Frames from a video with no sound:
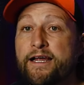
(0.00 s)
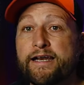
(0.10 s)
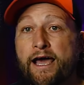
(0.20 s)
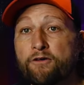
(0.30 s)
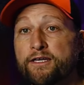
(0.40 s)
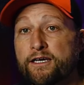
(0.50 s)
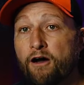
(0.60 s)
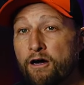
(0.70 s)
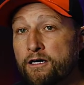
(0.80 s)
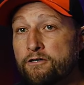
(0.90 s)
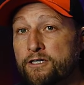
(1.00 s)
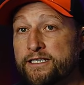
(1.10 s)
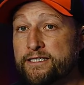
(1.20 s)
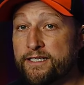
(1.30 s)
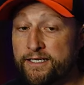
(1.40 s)
Now that
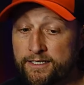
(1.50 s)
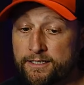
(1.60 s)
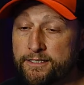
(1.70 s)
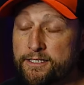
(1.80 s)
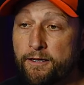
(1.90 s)
Congress is